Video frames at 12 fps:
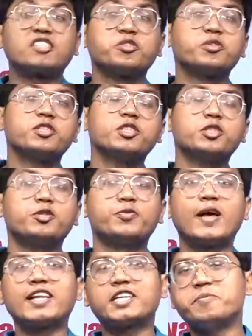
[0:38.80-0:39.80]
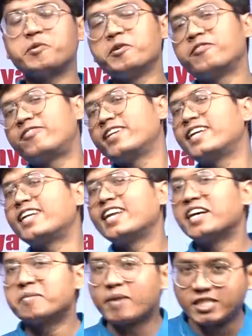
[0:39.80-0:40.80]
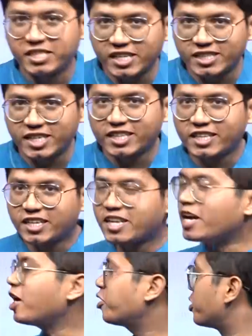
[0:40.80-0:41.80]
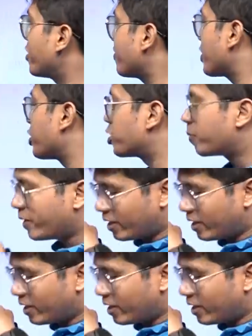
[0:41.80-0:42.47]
students, welcome to Infinity Learn by Sri Chaitanya. Today we are going to be